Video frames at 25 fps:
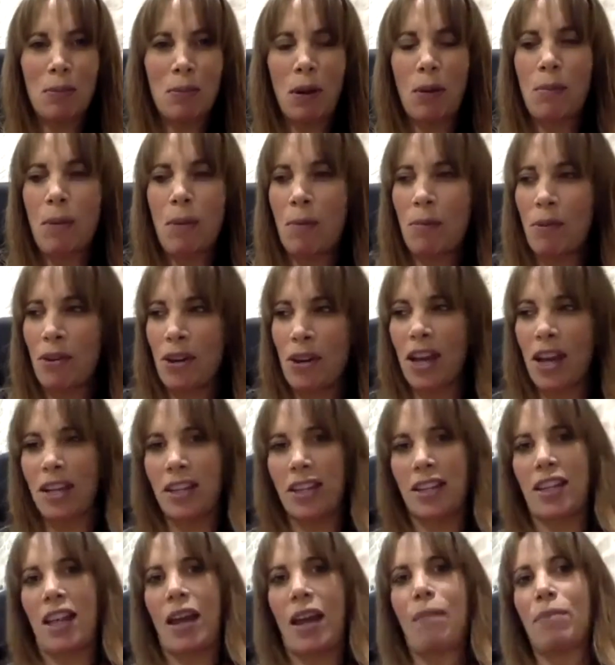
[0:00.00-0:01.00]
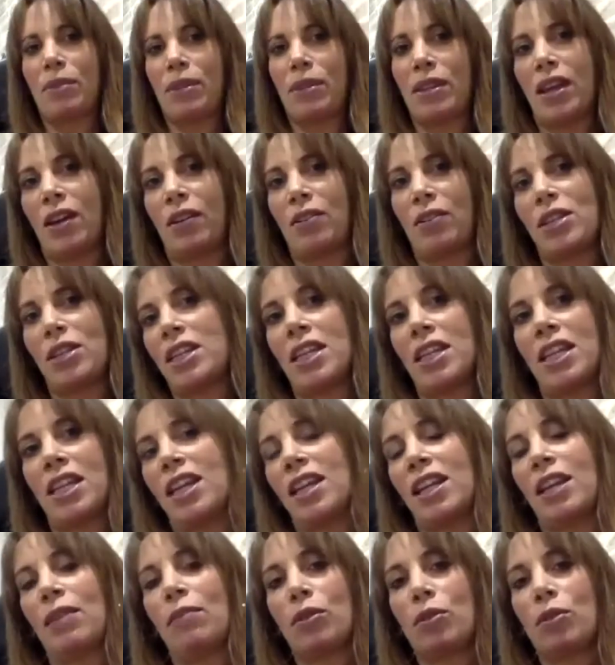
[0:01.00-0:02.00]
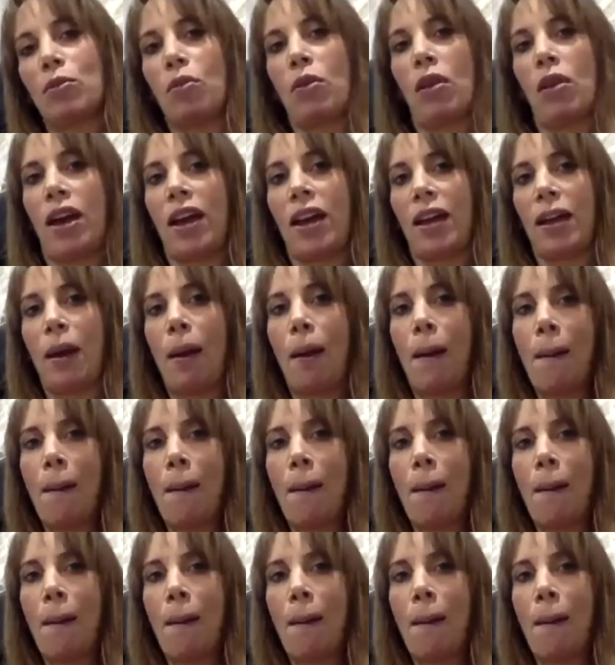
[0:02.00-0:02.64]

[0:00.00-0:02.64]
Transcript: I remember, and he had his abs out, didn't he? And he was all like,